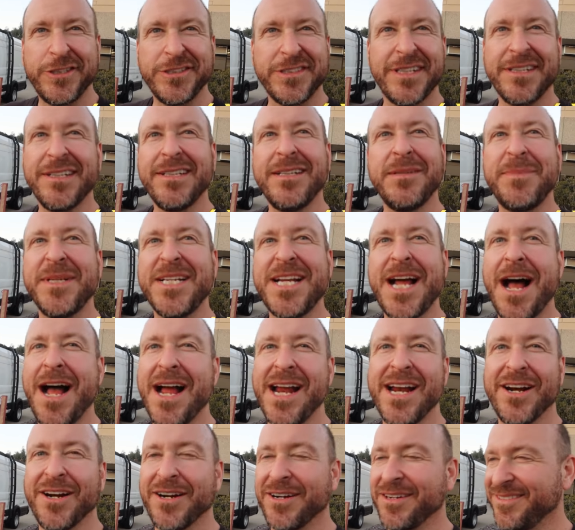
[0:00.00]
She's a little bit
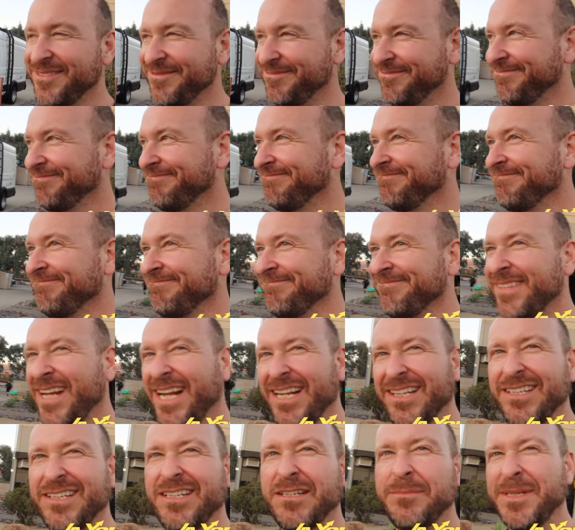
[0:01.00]
higher,
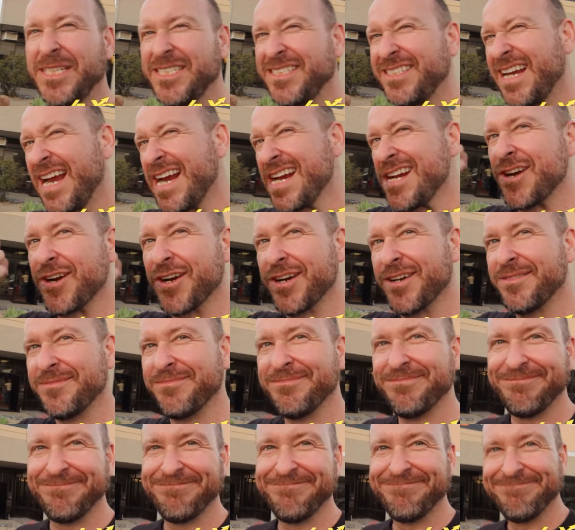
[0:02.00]
a little bit tighter,
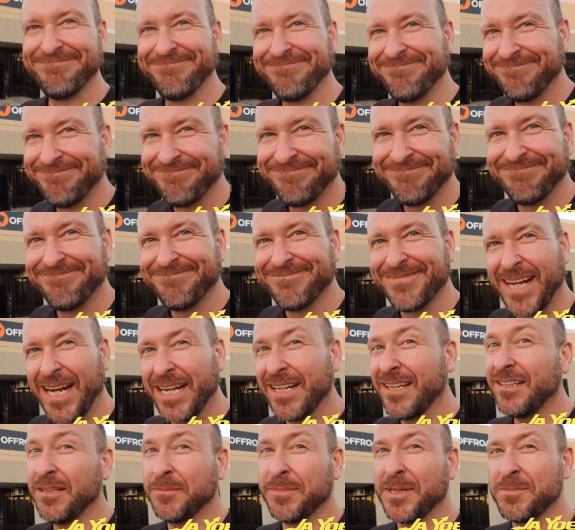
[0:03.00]

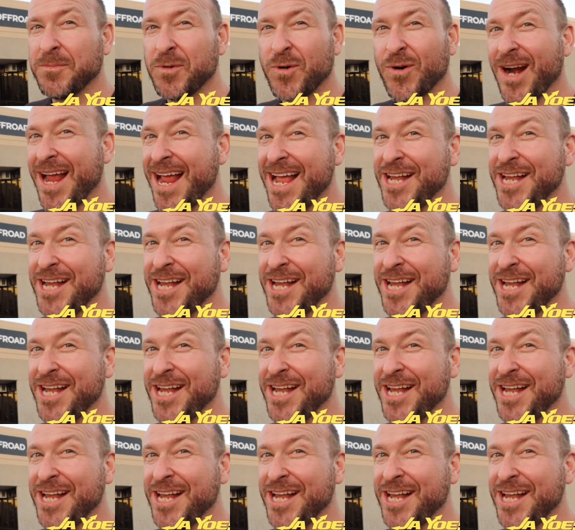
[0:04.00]
a little bit more